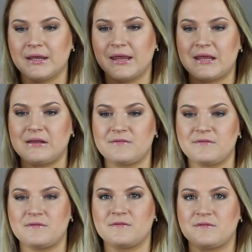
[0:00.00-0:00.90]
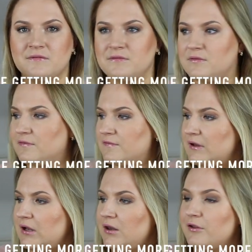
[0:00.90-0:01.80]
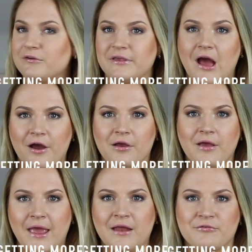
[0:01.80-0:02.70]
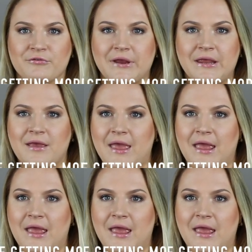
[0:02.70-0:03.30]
is still young and free,